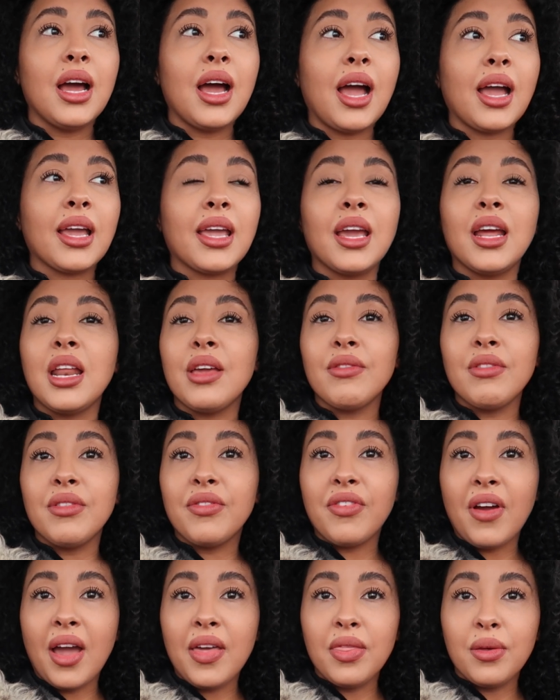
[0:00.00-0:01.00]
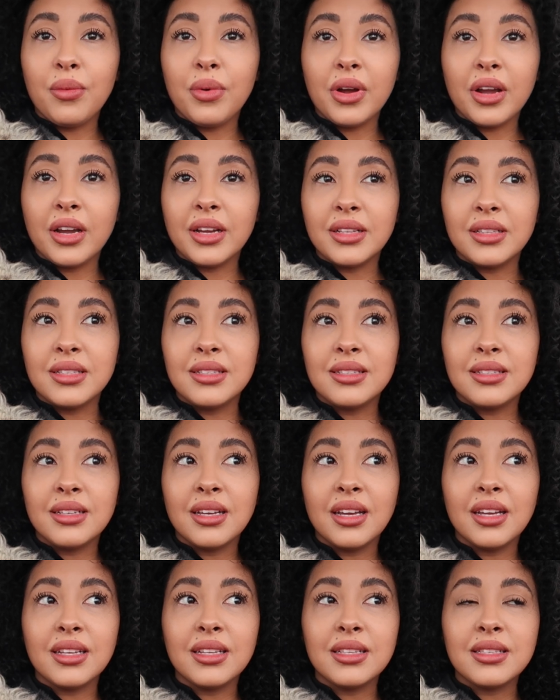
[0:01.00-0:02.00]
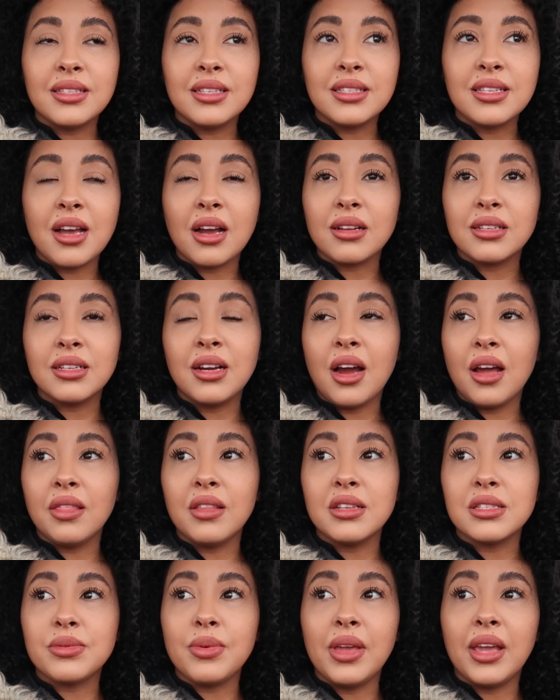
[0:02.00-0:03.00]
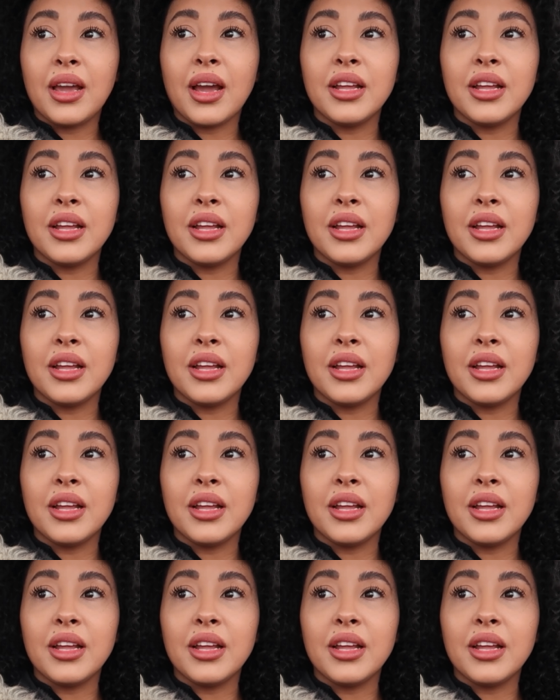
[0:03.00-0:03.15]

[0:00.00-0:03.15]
I can't even find the words to talk to God this week.